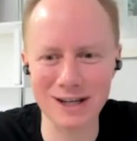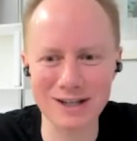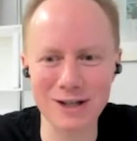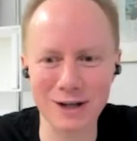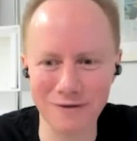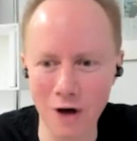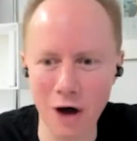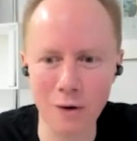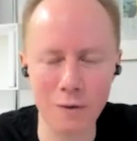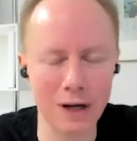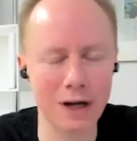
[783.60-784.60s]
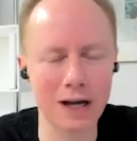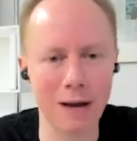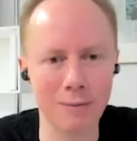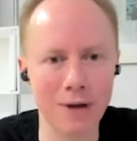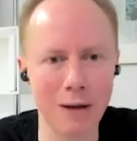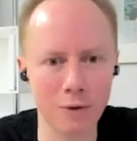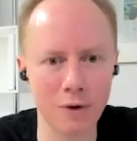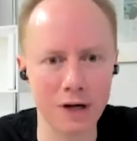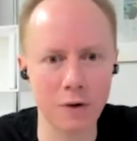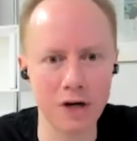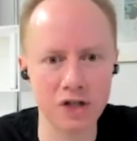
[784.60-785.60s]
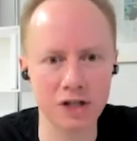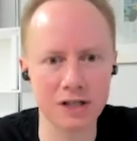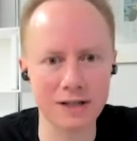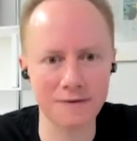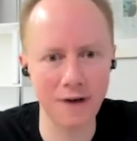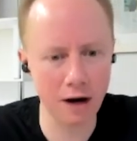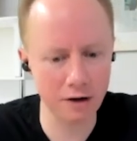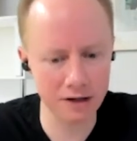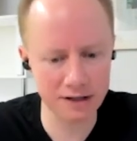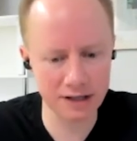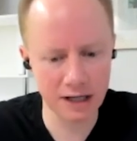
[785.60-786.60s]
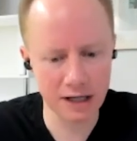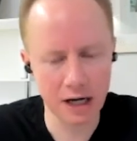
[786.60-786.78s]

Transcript: sort of final couple quick questions, as far as